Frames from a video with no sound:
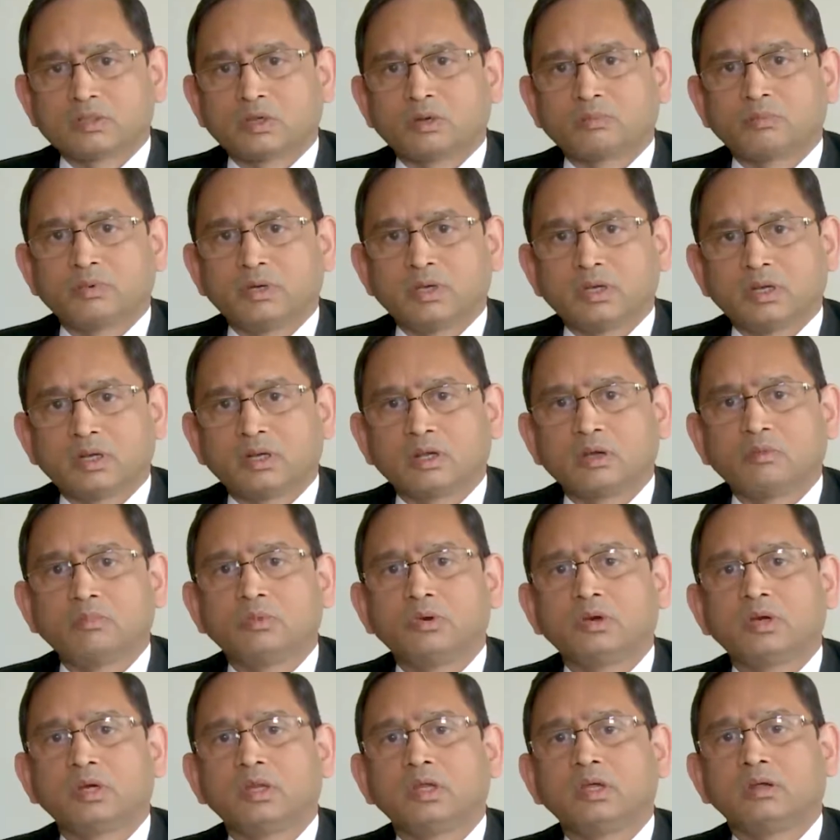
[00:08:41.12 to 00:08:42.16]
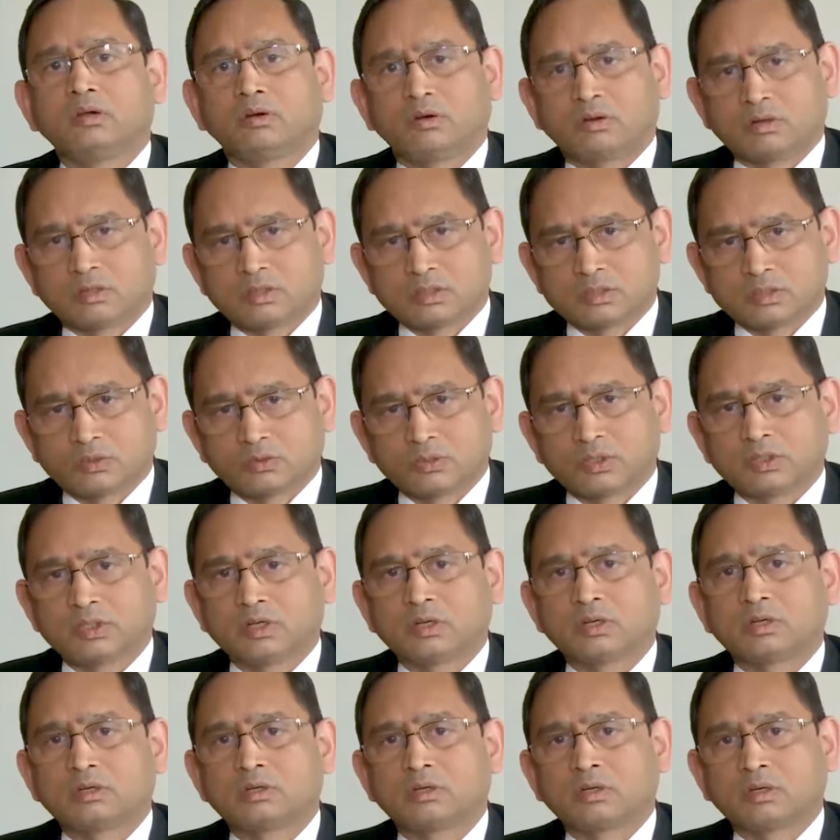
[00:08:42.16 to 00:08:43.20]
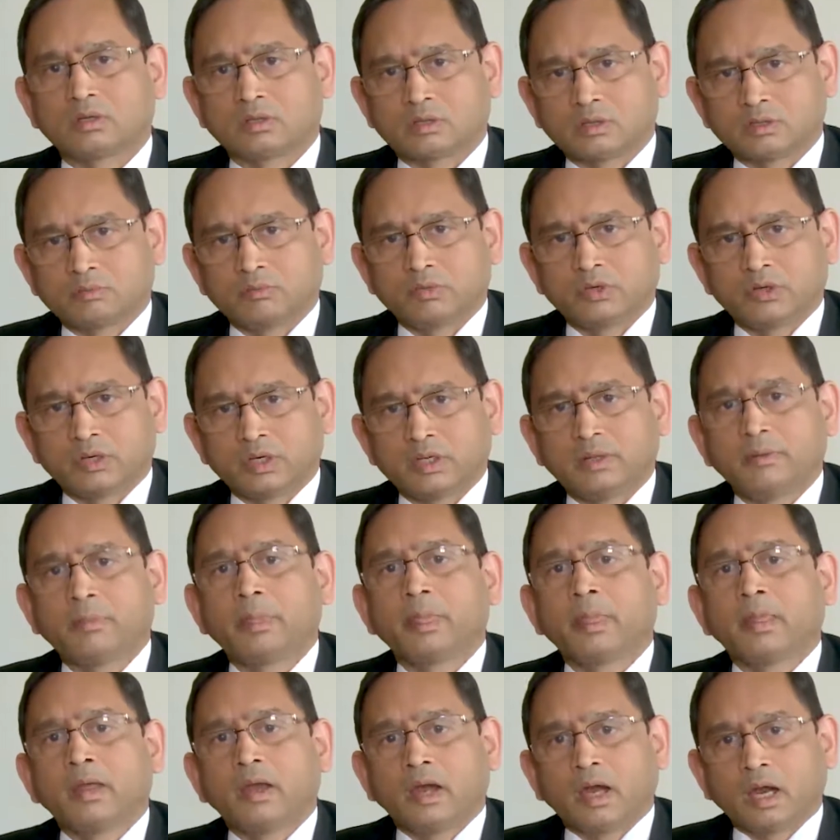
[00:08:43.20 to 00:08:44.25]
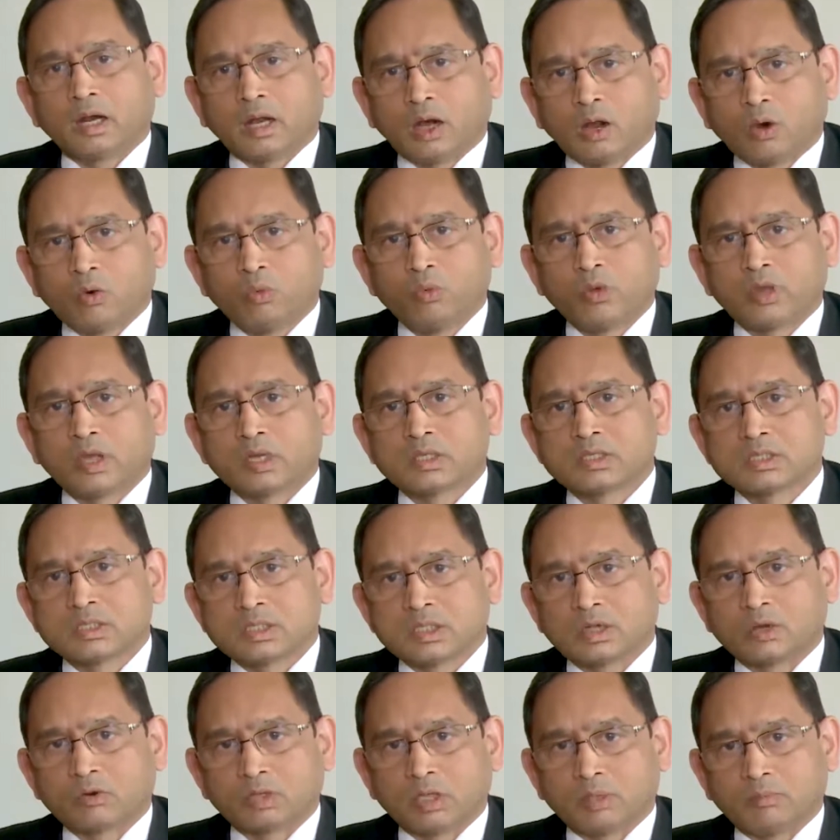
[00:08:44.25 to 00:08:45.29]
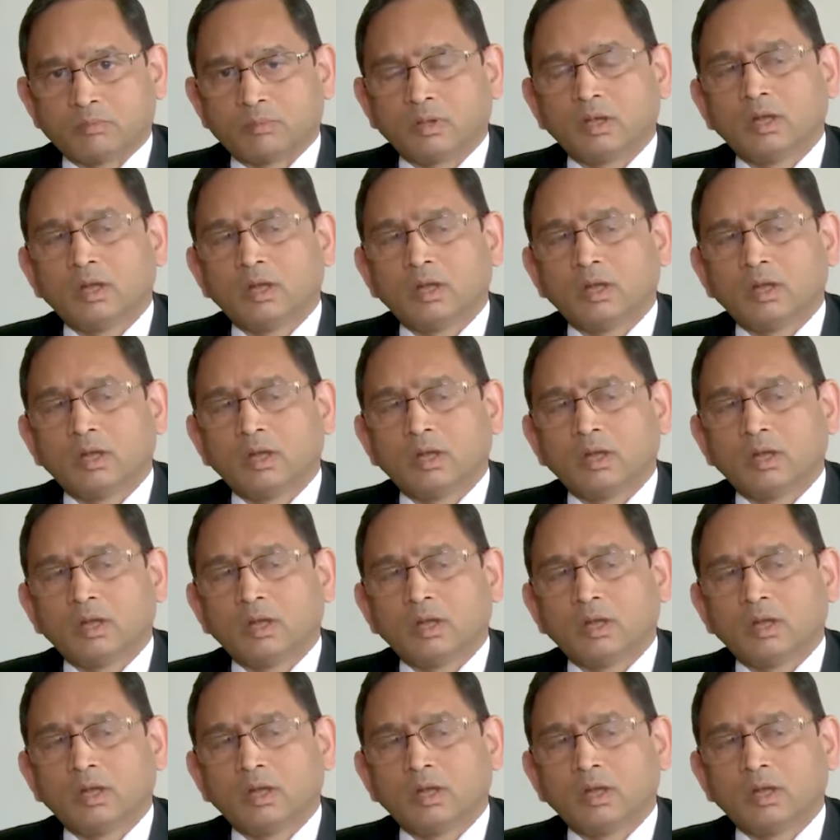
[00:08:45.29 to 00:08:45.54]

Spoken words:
of Indian community or the South Asian community and how we can serve them.